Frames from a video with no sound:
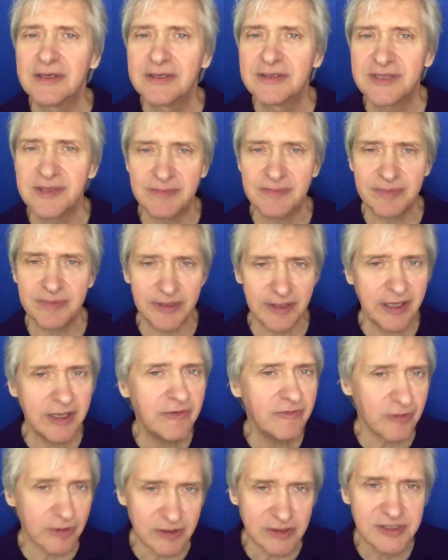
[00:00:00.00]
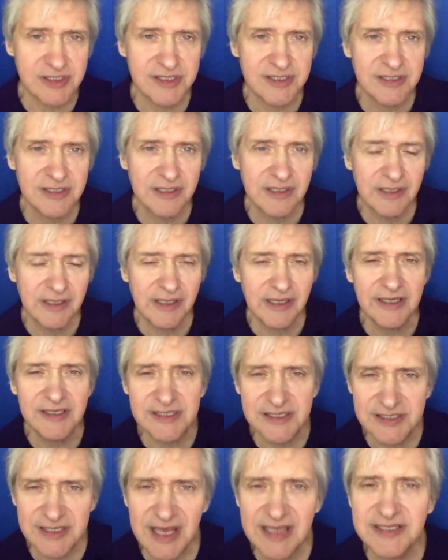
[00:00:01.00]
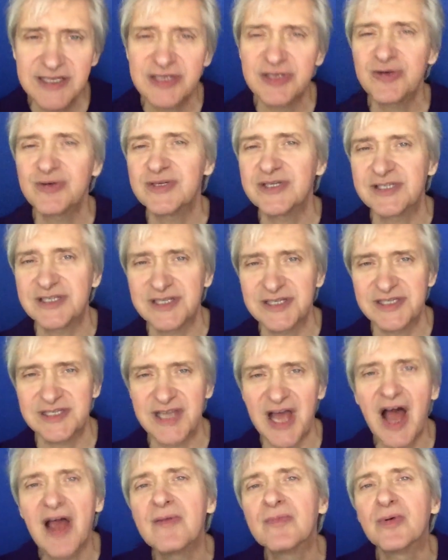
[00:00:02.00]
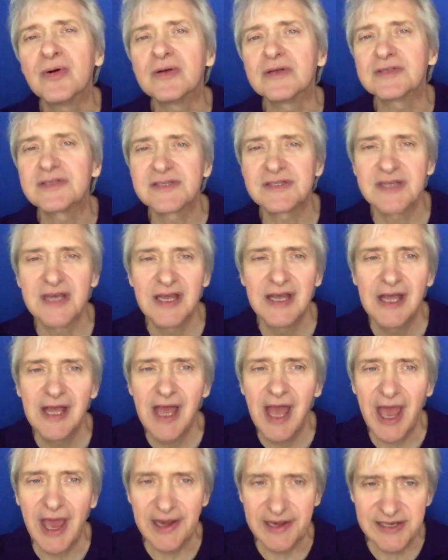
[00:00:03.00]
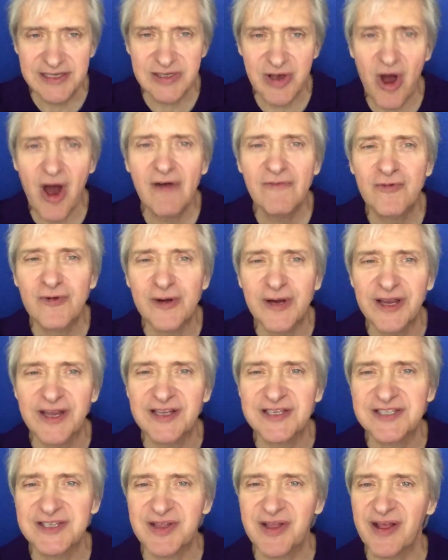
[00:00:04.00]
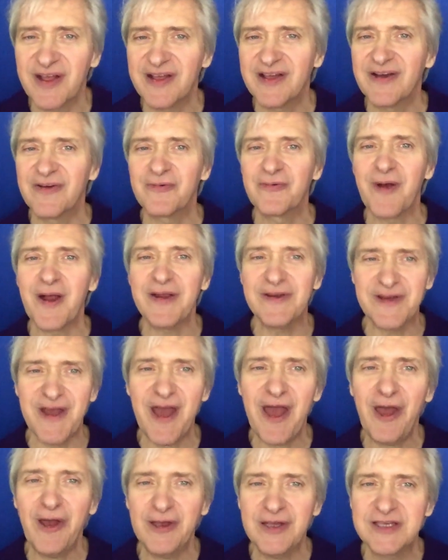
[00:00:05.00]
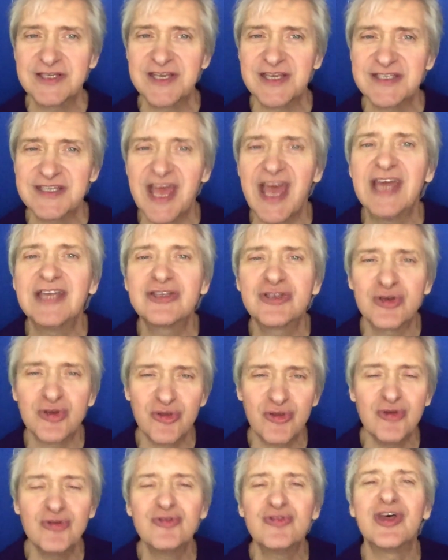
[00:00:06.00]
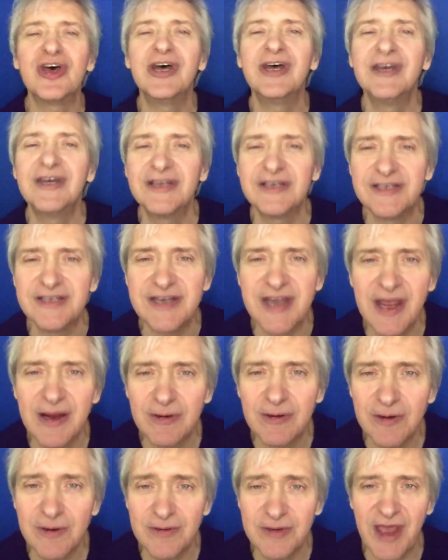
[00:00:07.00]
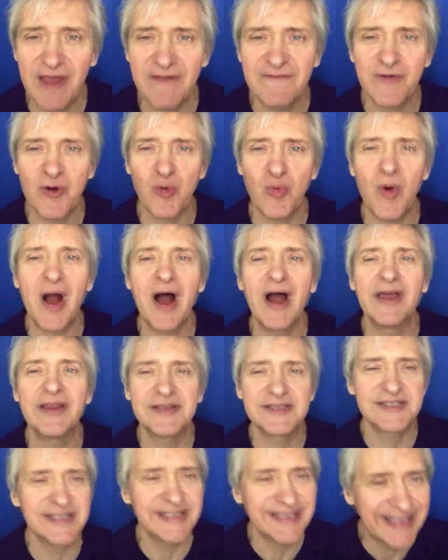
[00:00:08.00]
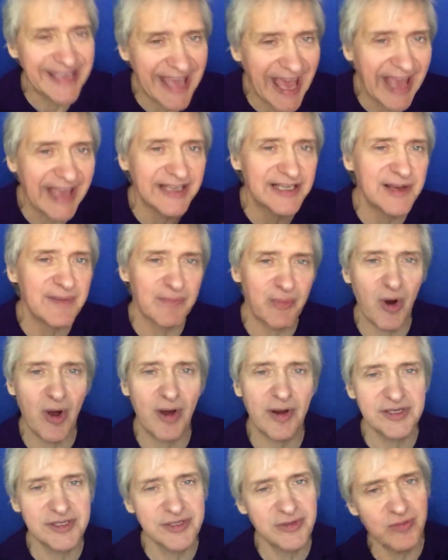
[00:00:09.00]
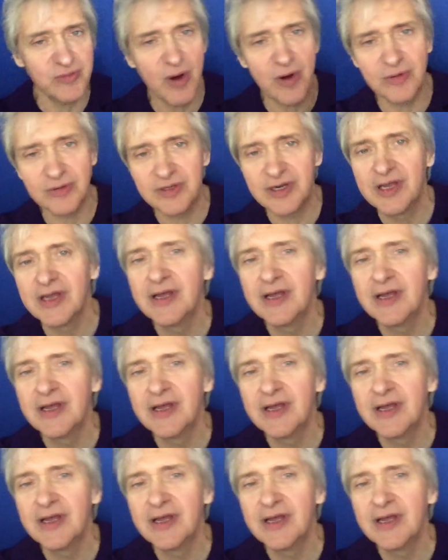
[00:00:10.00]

to believers. He says it to his disciples. And he's offering us right now. He says, enter through the narrow gate, for wide is the gate and broad is the road